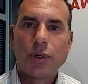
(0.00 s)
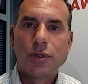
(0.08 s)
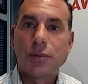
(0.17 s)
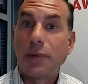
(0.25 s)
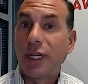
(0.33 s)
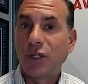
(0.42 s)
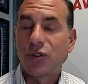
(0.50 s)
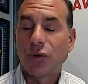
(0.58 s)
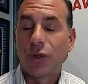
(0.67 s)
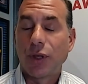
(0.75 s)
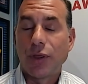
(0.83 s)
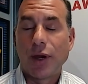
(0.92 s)
to make
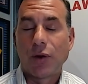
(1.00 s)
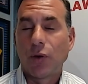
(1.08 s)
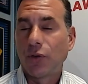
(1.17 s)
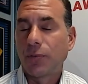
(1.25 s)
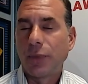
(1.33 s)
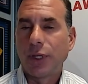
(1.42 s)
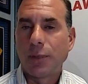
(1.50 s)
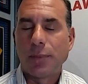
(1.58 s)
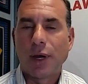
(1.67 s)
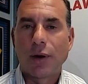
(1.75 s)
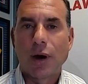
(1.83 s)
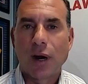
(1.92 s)
sure that they are ultimately
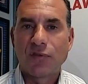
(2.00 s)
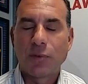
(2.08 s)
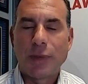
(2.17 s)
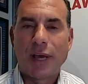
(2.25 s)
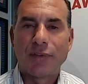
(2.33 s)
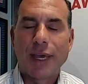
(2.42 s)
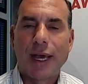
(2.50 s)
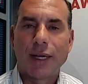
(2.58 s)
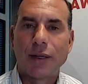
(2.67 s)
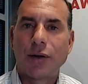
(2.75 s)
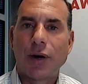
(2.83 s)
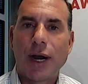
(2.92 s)
better off from having
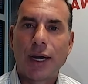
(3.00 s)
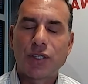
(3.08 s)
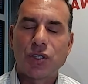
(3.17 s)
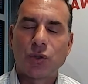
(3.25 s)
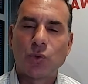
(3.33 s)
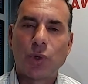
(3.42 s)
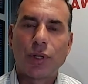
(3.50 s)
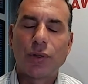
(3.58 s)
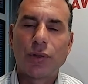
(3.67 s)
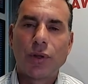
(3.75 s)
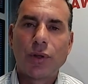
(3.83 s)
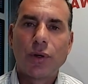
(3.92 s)
had interaction
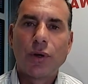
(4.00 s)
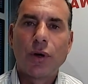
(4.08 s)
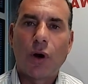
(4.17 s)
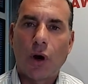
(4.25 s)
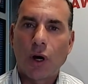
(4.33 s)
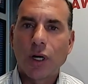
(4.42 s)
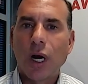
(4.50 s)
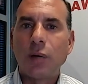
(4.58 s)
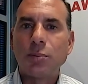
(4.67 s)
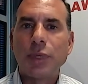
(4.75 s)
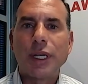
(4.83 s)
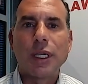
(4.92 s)
with our
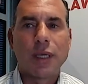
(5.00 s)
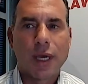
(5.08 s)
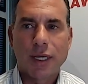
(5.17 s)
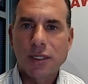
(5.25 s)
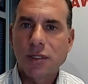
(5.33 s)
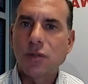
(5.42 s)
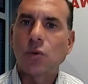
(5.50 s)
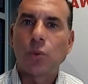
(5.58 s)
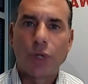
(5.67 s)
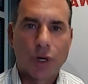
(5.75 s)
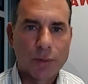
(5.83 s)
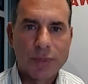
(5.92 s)
company. Yes,
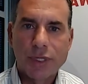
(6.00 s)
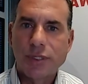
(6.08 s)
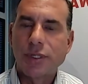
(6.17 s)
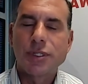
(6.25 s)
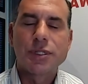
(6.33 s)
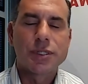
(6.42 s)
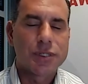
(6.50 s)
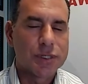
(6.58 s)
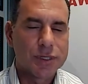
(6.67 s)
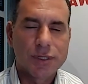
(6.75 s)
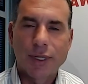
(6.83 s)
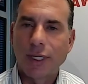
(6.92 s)
we are business
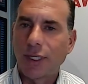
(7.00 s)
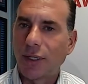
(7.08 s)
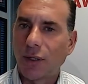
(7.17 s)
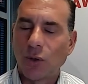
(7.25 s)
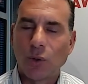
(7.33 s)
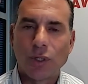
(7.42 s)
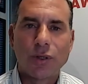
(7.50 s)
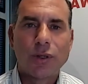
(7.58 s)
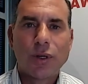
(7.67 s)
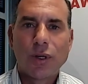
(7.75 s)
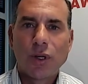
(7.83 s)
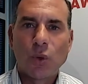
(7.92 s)
just like you, and
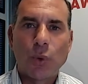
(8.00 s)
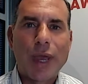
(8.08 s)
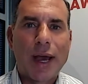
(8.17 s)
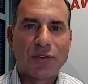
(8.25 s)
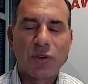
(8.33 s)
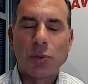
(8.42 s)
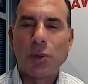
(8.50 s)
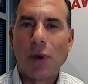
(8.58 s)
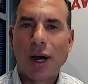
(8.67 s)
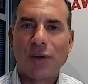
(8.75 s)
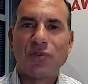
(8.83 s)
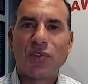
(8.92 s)
we have to be
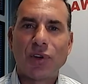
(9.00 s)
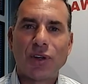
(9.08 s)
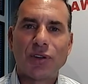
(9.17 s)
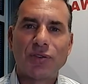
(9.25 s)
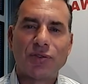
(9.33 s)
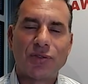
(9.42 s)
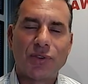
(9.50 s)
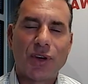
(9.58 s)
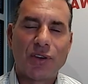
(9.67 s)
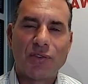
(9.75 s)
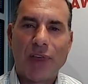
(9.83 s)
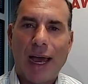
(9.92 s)
mindful of,
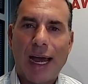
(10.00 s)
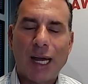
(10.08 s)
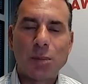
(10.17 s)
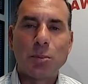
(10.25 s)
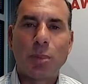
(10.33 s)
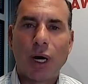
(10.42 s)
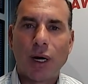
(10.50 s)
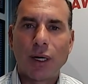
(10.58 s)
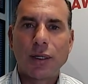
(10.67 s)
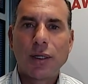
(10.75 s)
of that. But